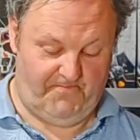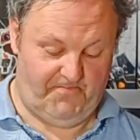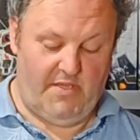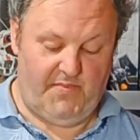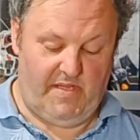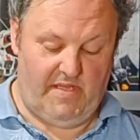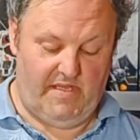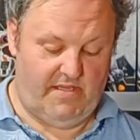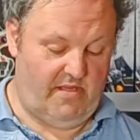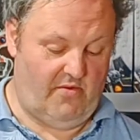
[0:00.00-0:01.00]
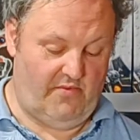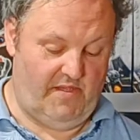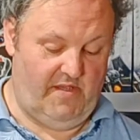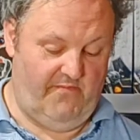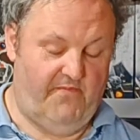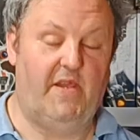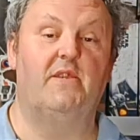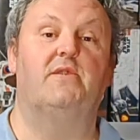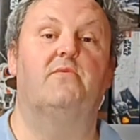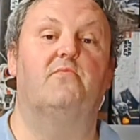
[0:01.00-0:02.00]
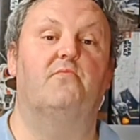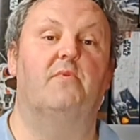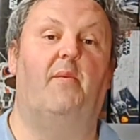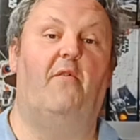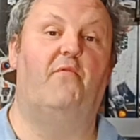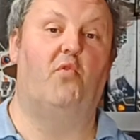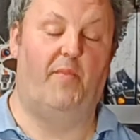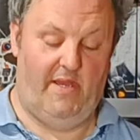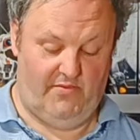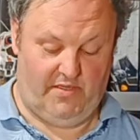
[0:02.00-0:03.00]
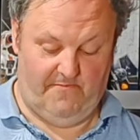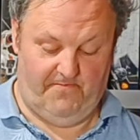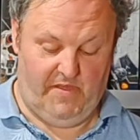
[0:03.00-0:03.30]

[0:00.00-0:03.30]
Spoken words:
It's been listed, or the figures about £4.